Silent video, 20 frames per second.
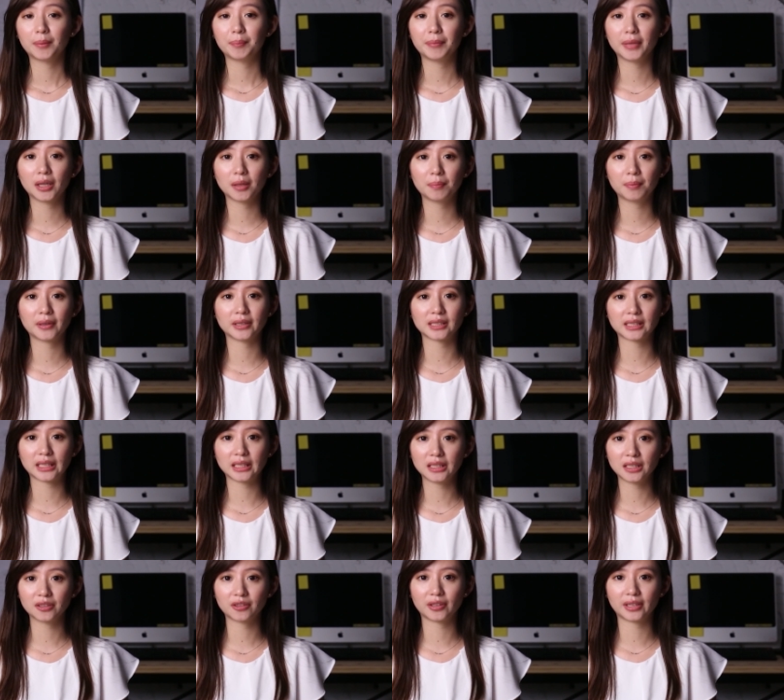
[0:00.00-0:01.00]
MailPlus
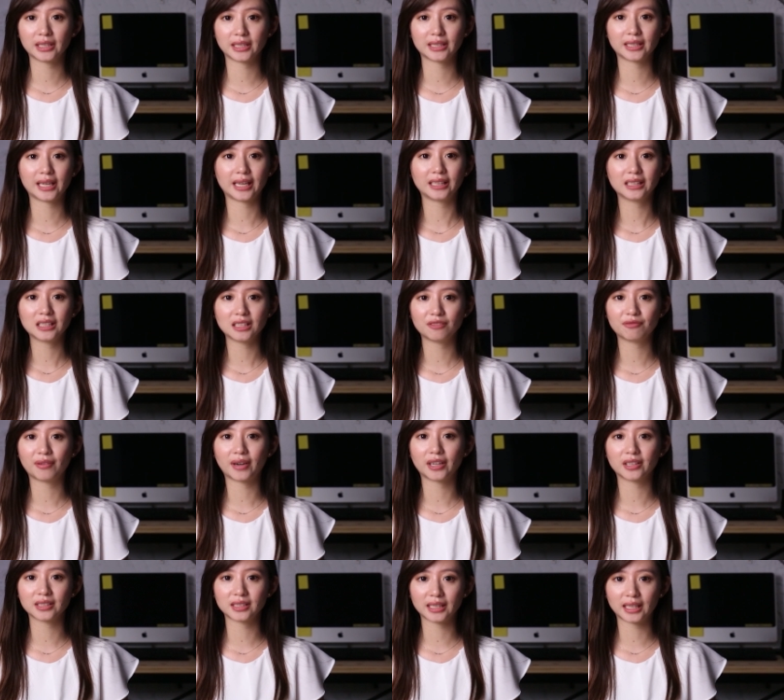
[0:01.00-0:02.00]
integrated
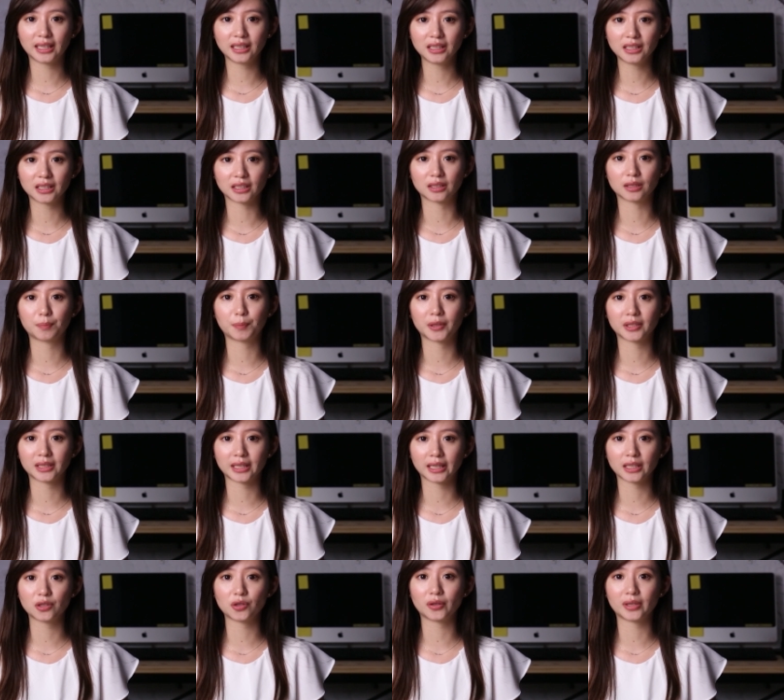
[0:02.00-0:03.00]
antivirus engines
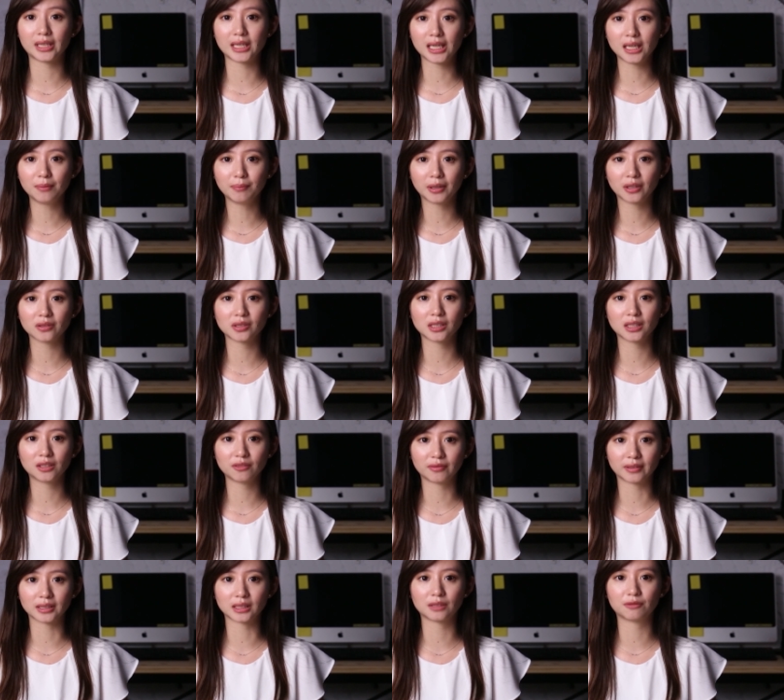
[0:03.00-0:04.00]
protects your email
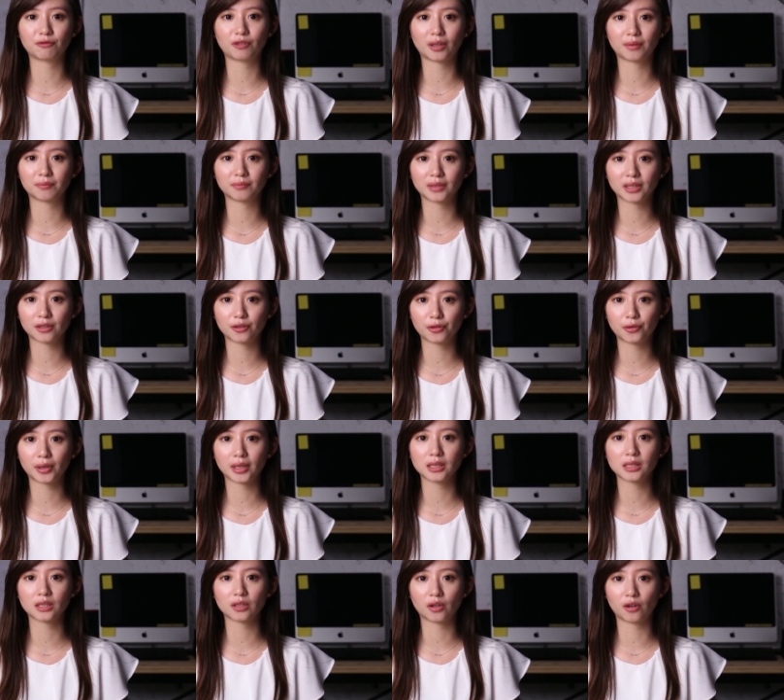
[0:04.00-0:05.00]
service from the
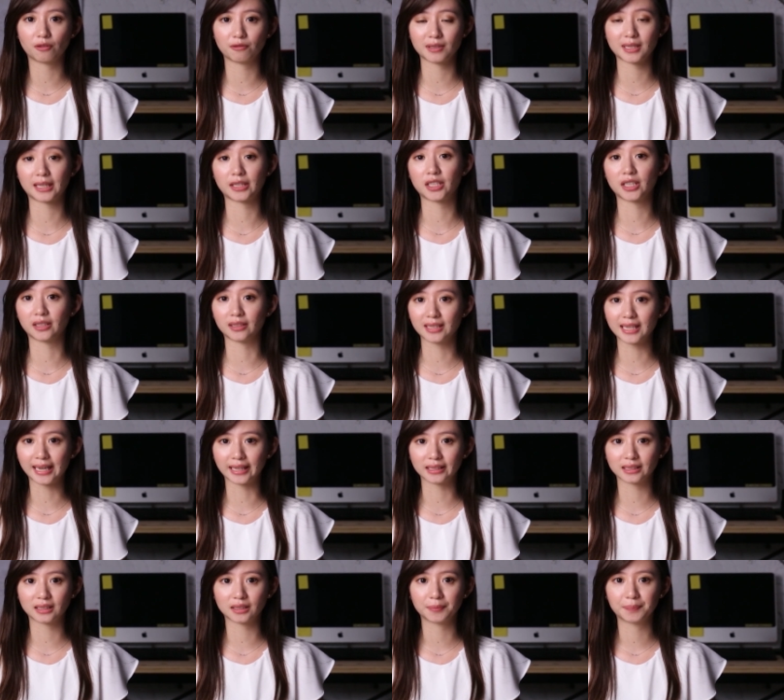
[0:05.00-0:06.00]
threats of such
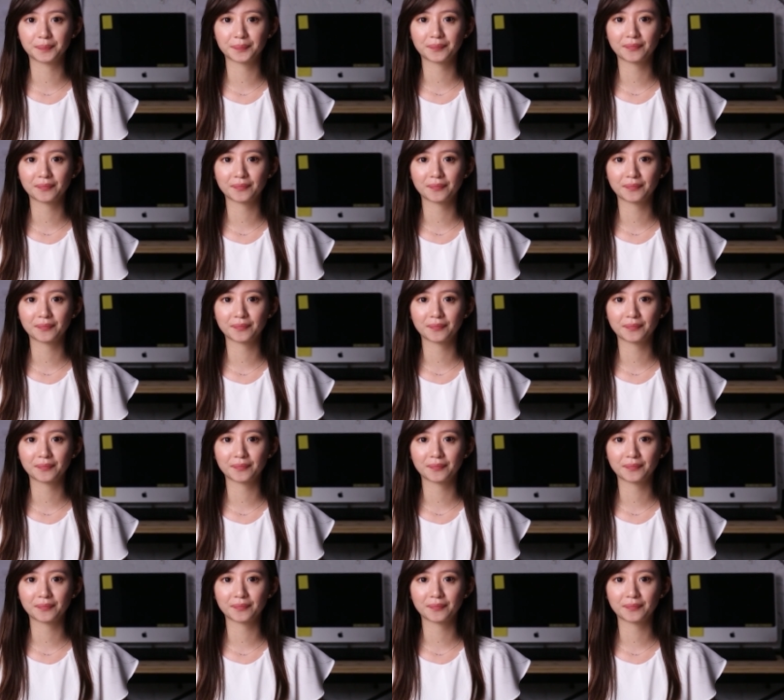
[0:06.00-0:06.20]
attacks.